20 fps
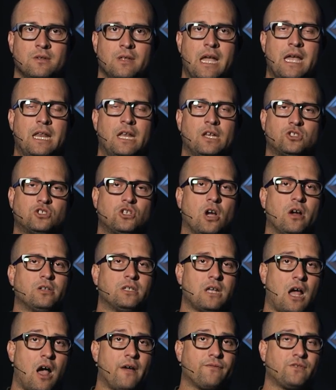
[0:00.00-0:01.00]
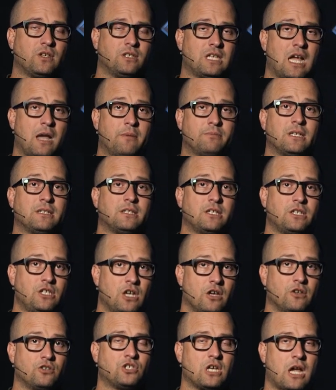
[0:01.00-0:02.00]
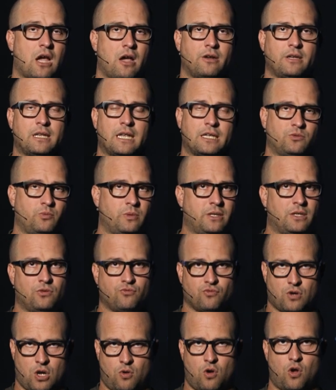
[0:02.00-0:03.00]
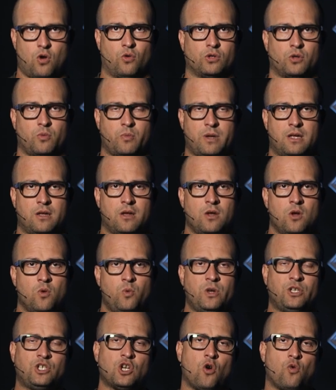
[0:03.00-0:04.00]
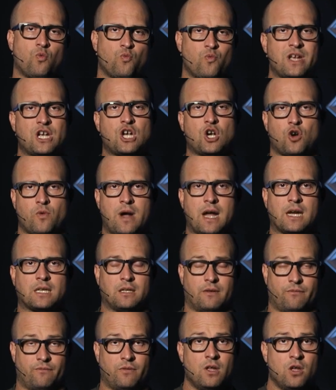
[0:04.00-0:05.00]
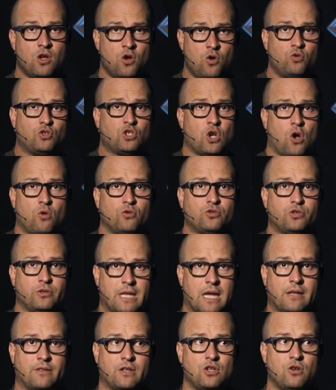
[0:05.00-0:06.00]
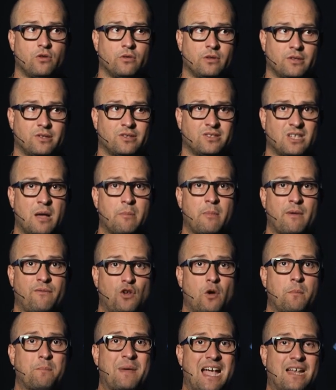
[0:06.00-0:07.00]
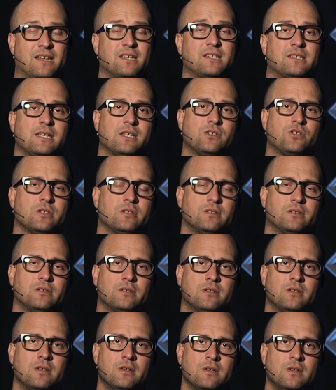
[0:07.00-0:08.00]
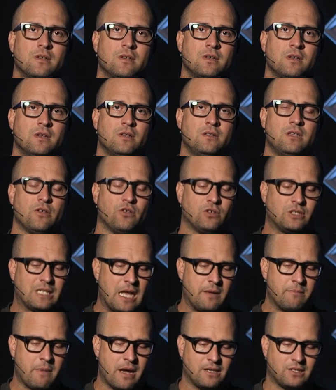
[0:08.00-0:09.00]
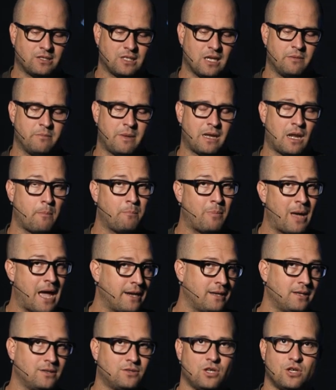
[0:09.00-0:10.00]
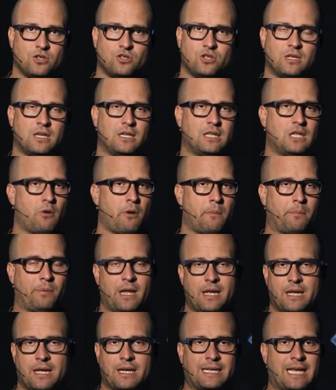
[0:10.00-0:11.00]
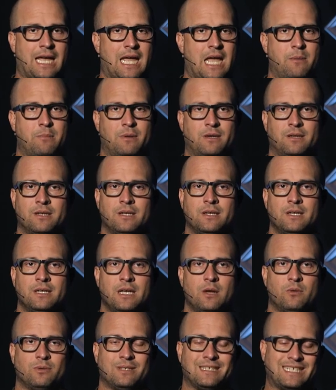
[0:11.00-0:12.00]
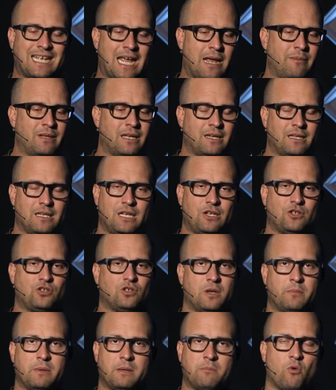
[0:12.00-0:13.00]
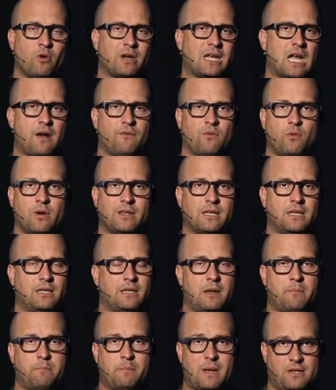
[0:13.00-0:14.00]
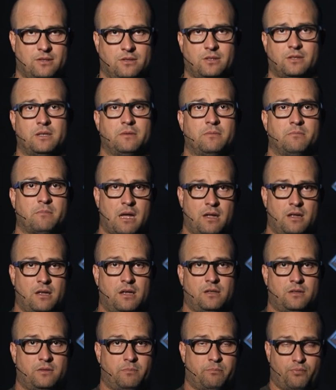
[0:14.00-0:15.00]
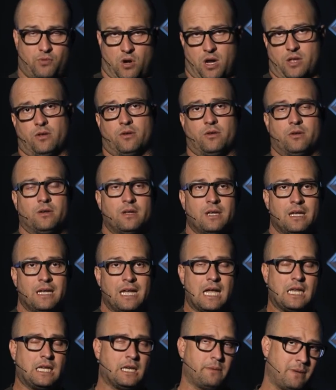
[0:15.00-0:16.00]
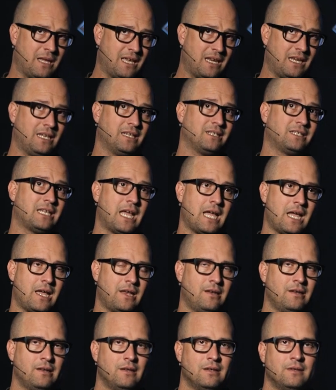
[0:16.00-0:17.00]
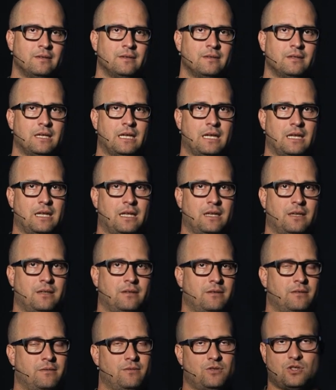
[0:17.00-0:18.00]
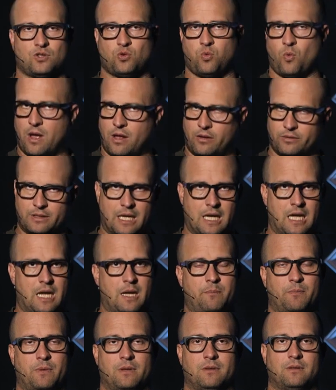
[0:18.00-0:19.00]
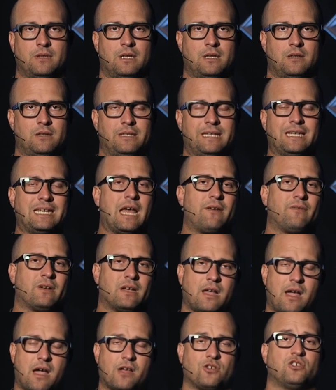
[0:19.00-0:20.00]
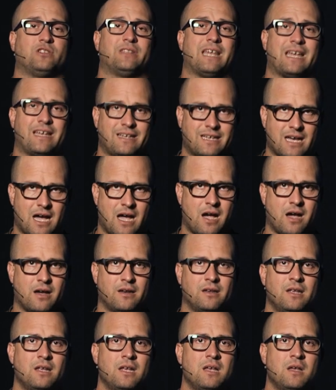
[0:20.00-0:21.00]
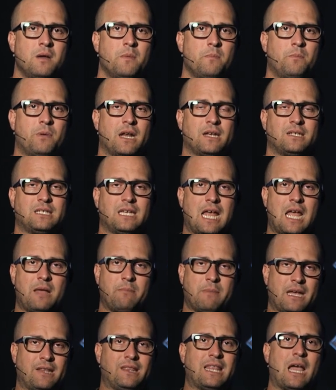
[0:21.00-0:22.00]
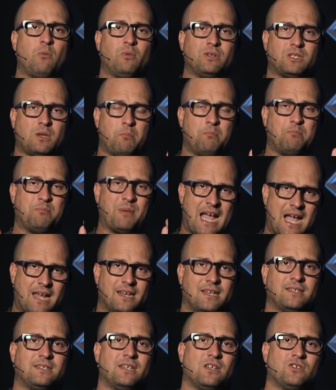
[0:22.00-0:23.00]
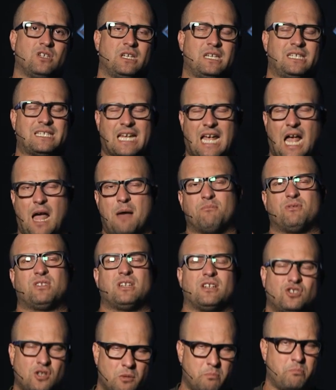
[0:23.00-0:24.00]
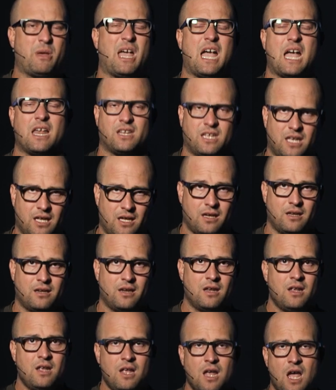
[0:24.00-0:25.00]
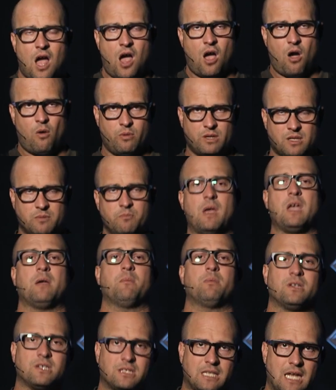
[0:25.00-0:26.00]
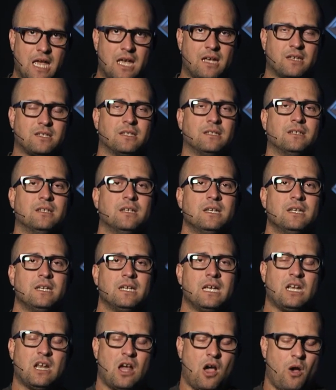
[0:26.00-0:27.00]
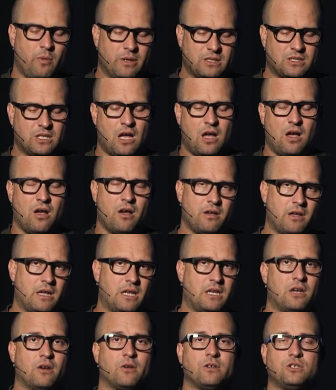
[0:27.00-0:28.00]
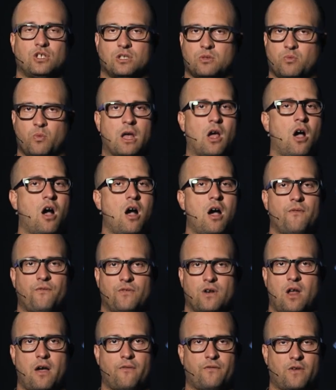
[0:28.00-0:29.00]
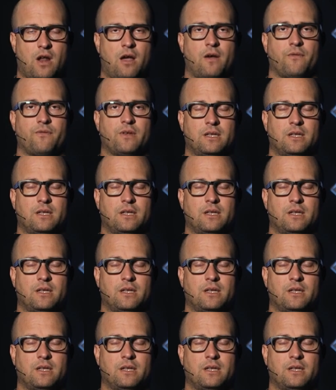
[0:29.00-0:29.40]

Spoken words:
And it starts oftentimes as a young child, and as we grow older, we don't recorrect of who told you that you are the sum of your bad decisions. The other day, my son made a bad decision and they were playing a game, and it was a game that he should have been more careful with, and basically his brother ended up hitting his head and swelled up and didn't have a concussion, thank God. But I said, hey man, that was a bad decision. He's like, I'm such a bad kid. Always make mistakes and always, just went off and off and off.